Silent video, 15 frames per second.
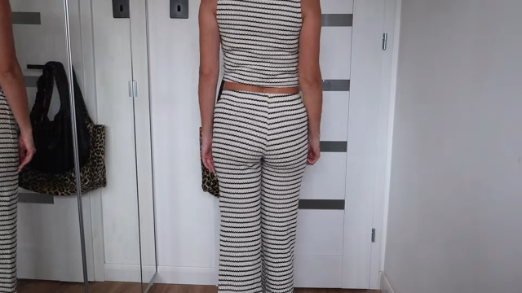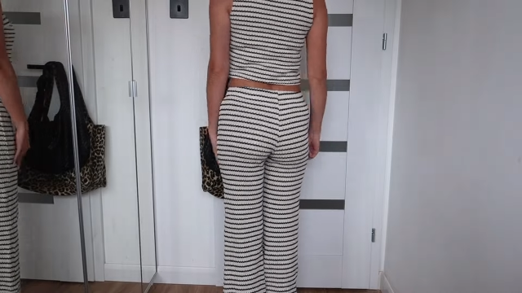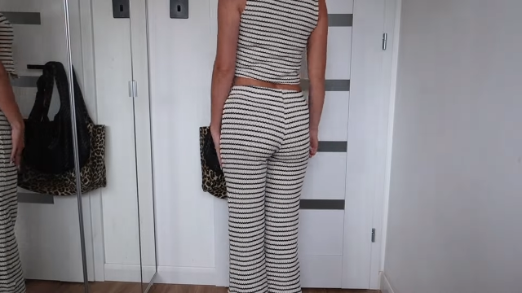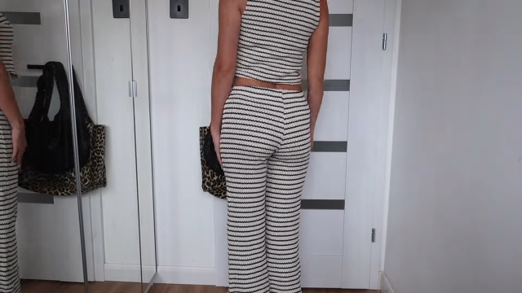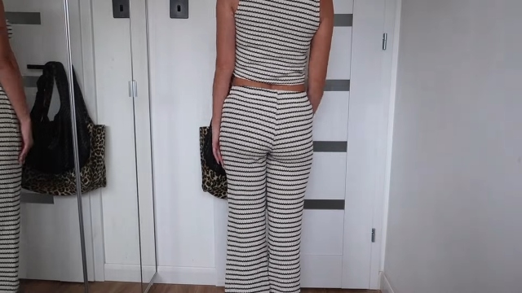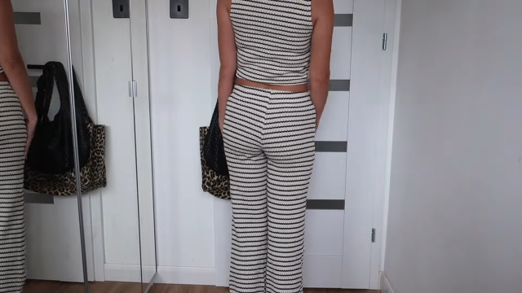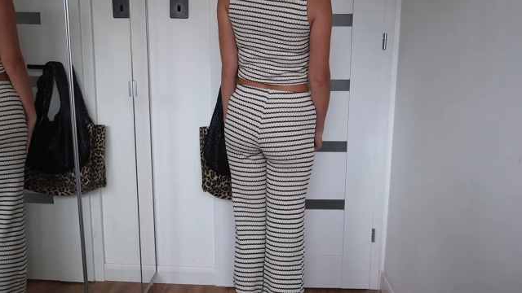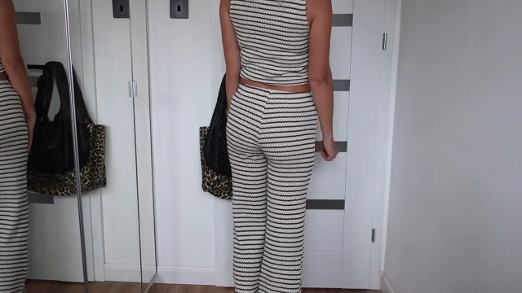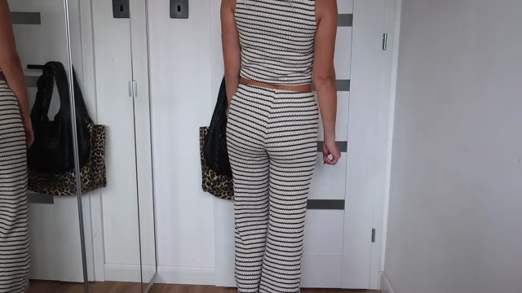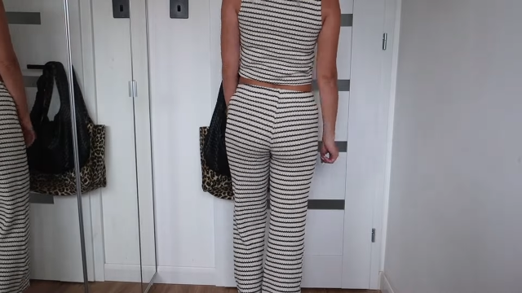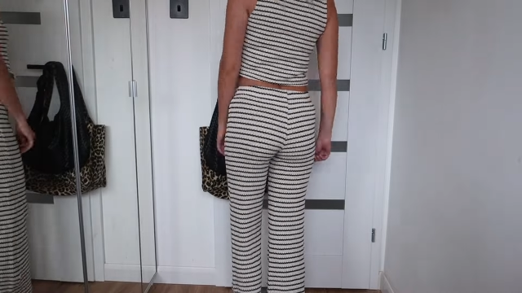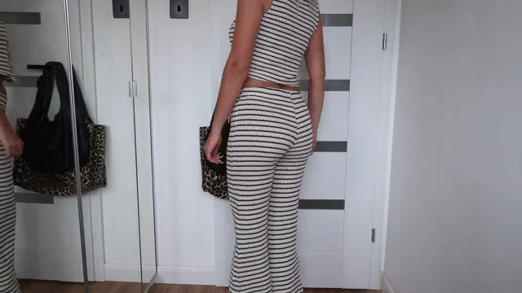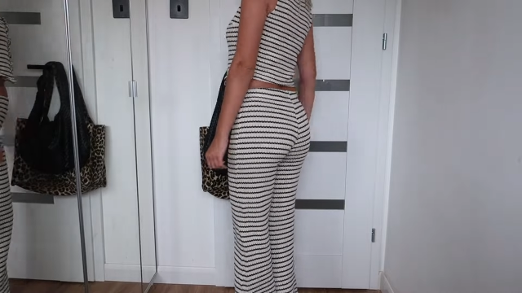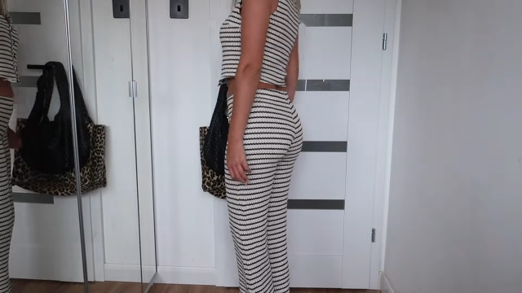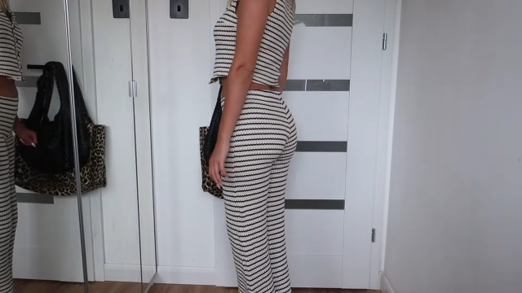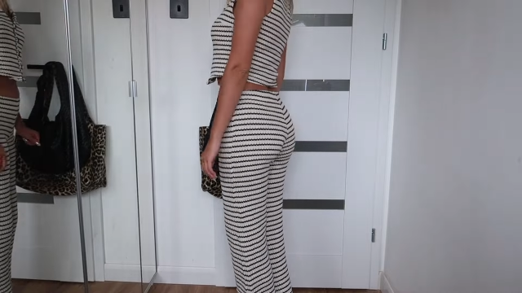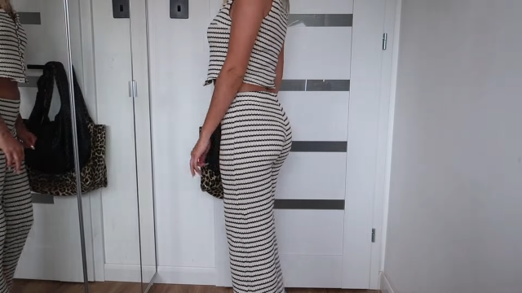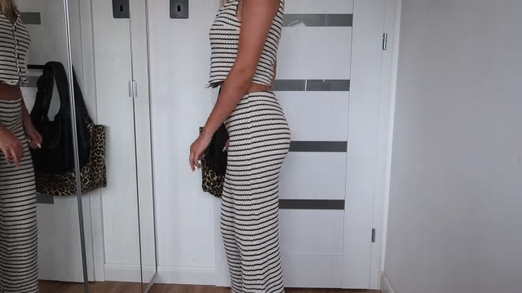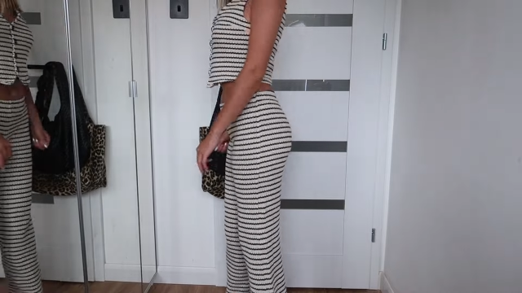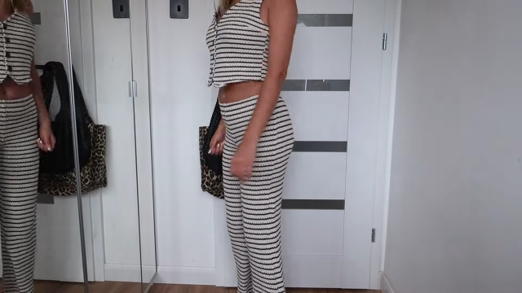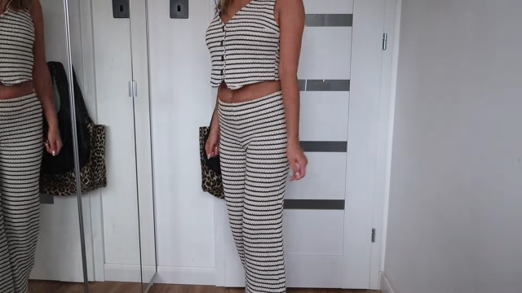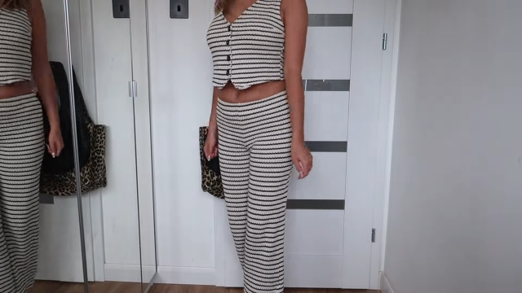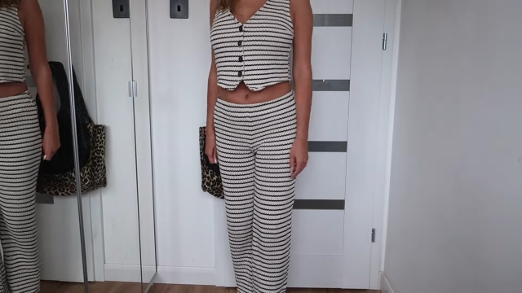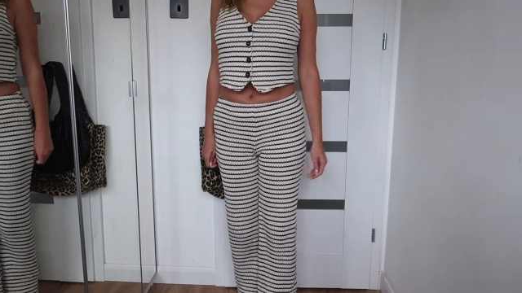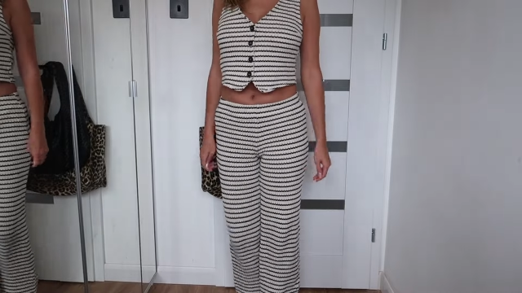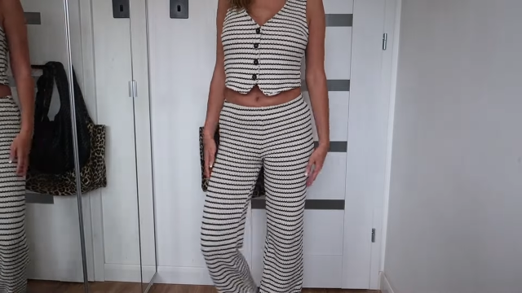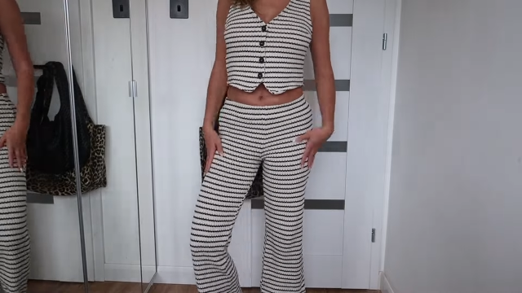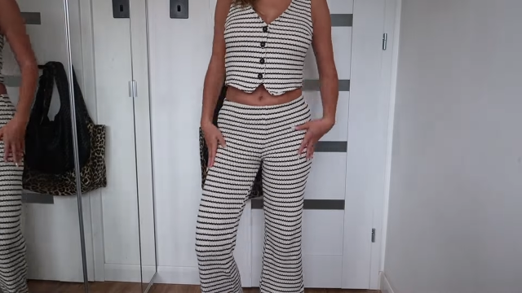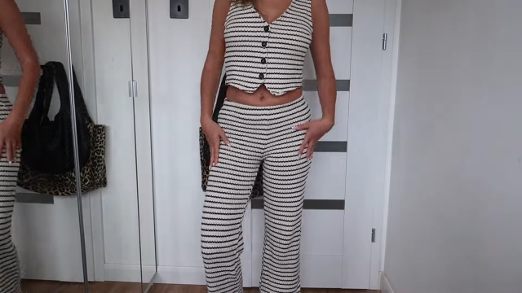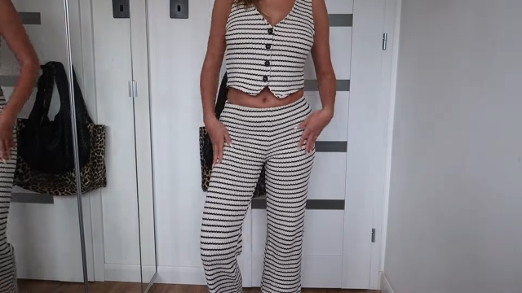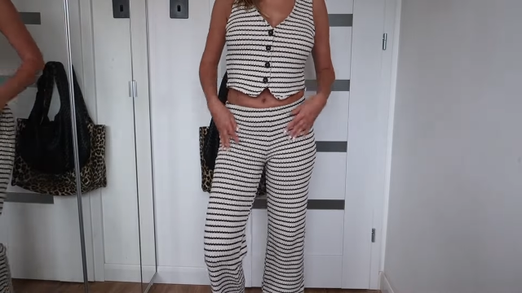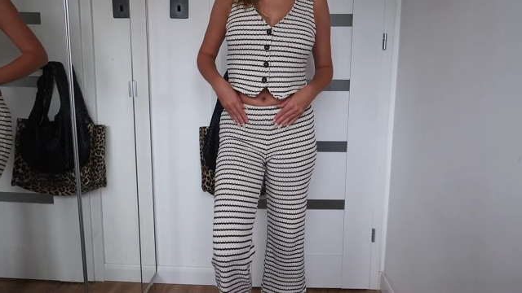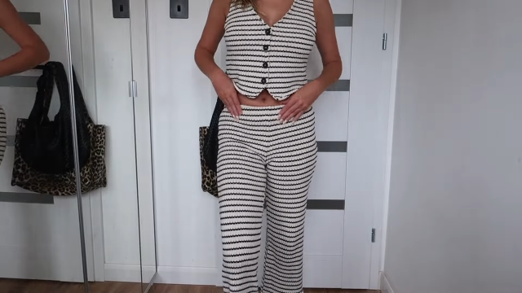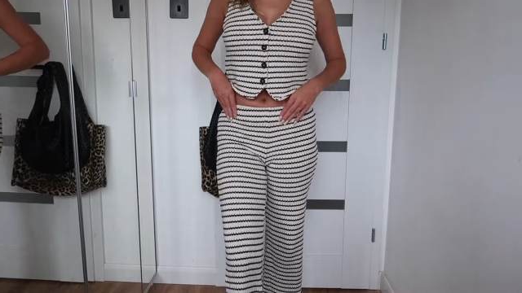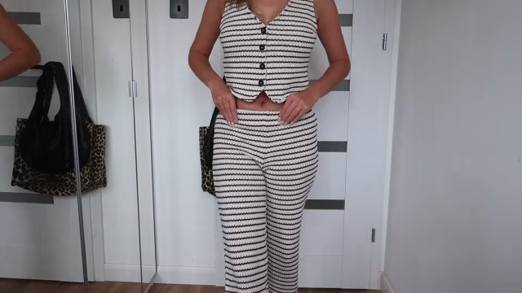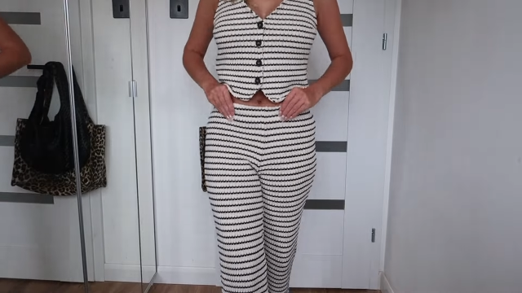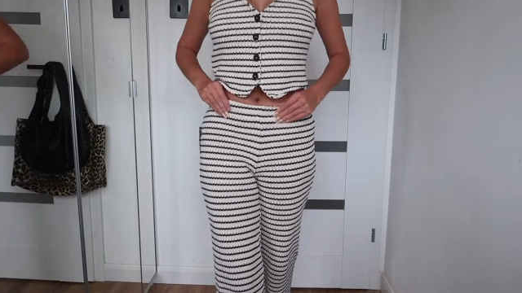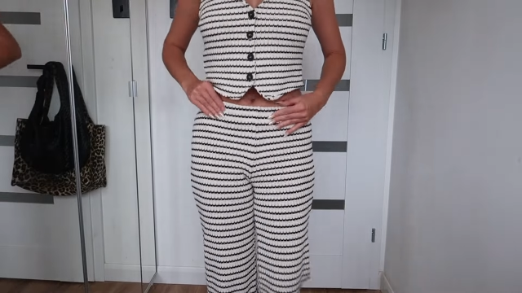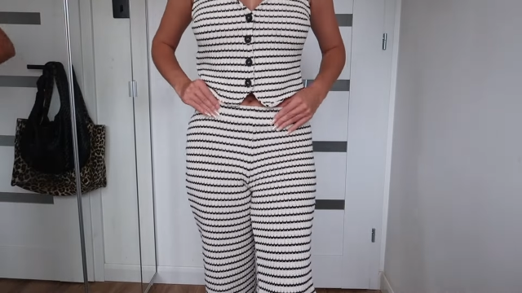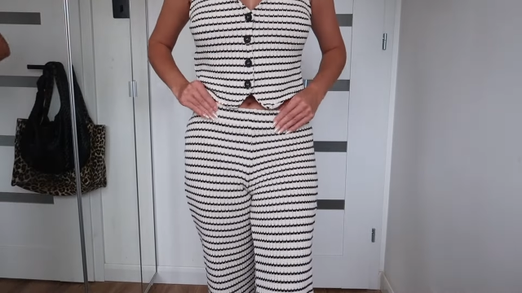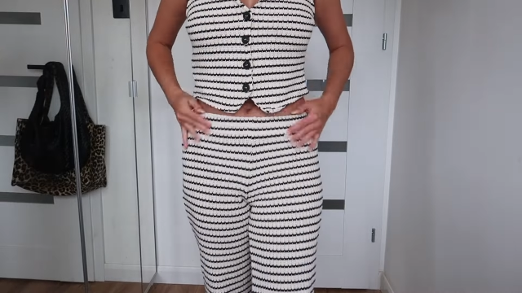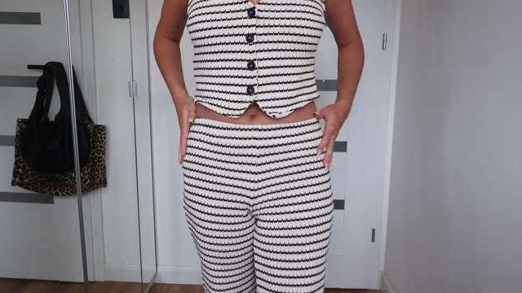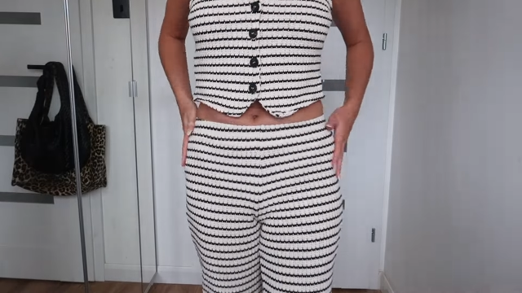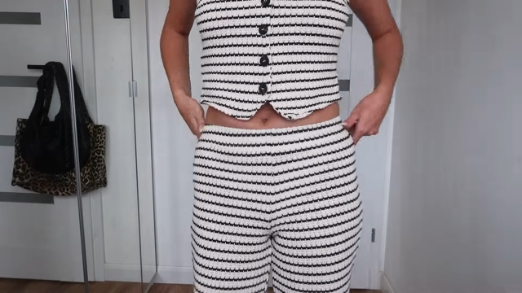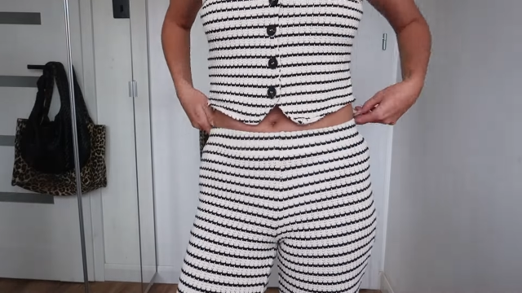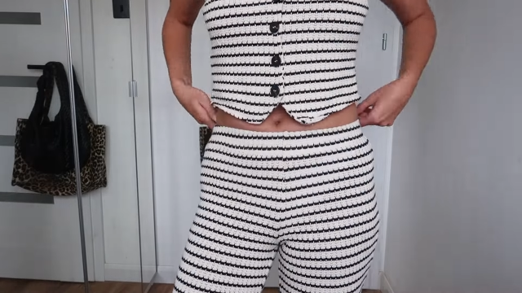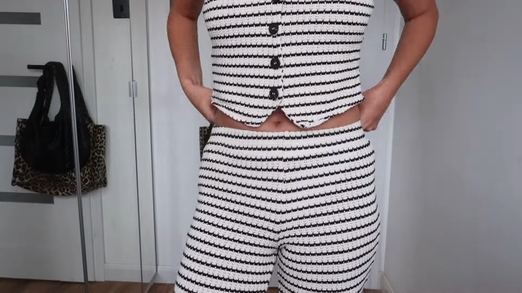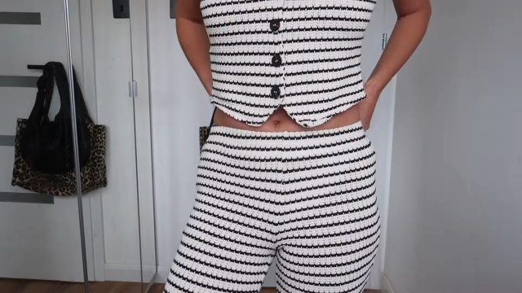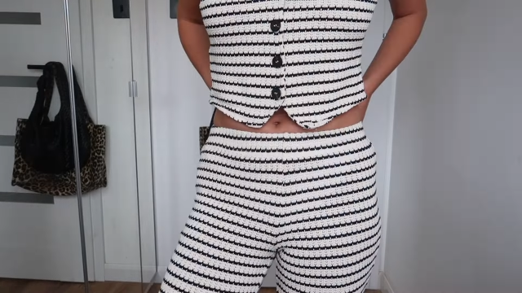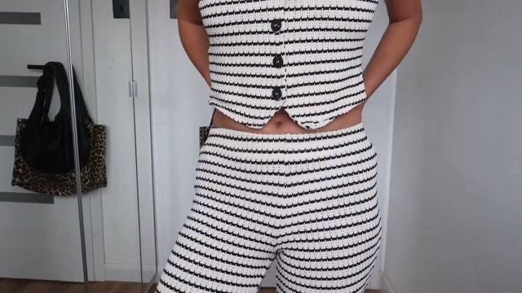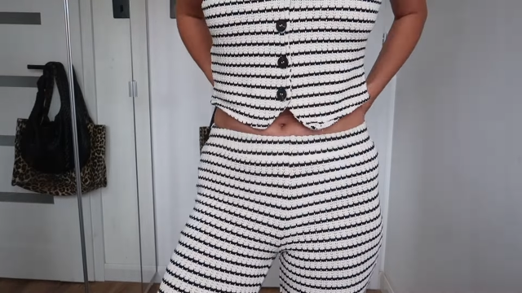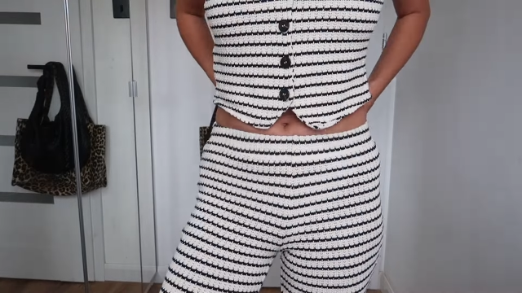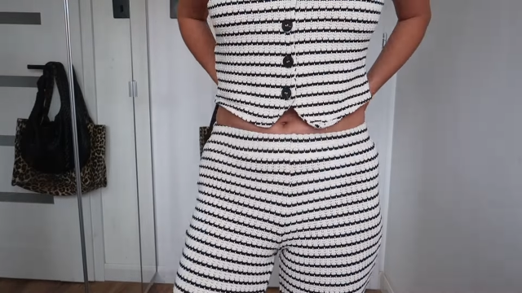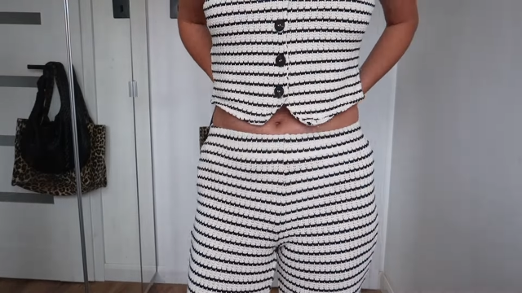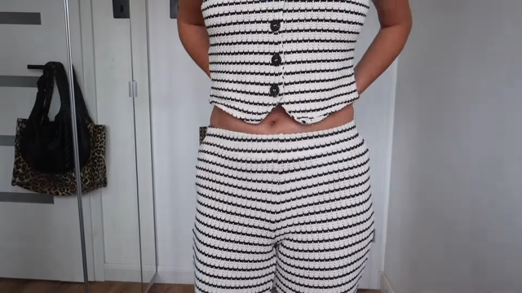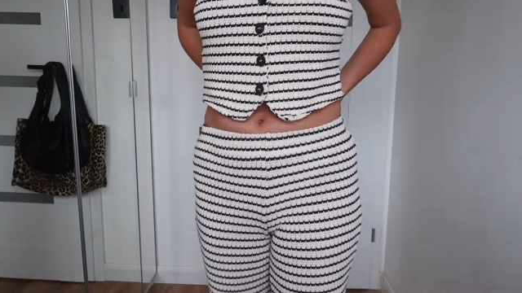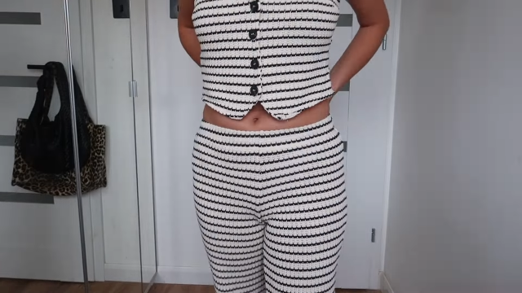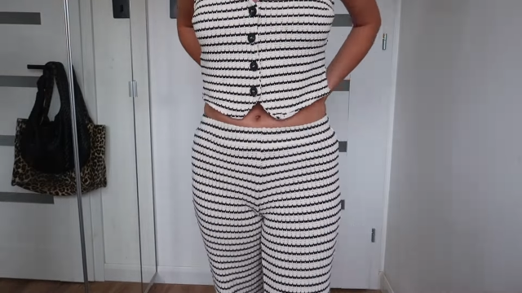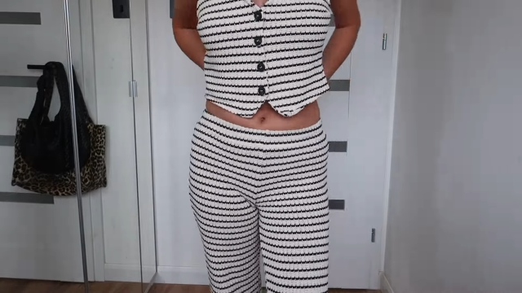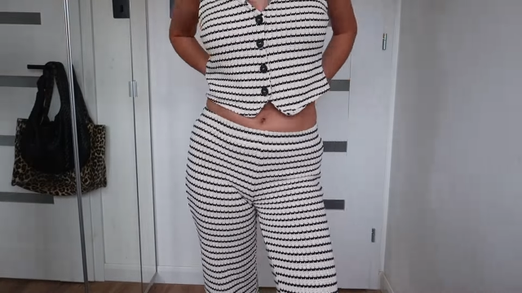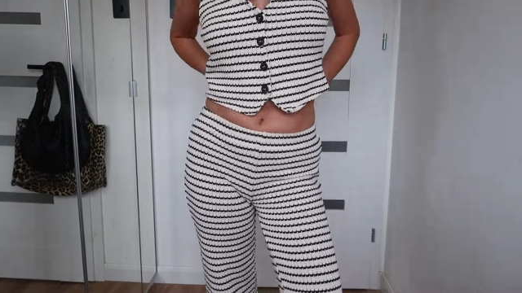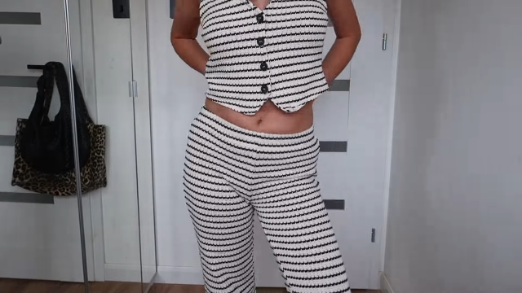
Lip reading: Nobody's mouth can be seen.